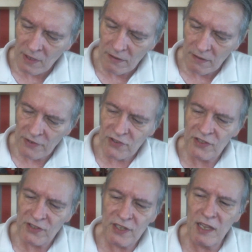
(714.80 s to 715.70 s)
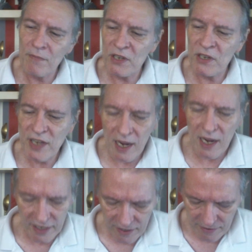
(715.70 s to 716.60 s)
Let's just say the
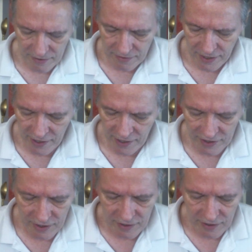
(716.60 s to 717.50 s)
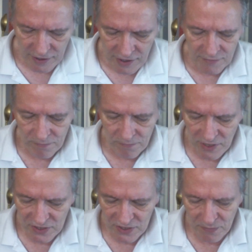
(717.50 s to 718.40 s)
metallic in it
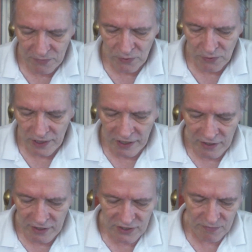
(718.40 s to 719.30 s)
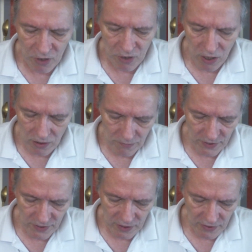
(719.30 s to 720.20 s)
must be really small,
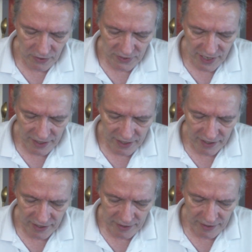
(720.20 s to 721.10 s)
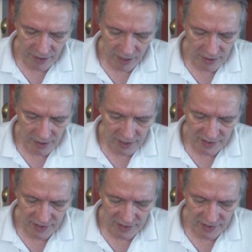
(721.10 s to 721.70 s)
because I can hardly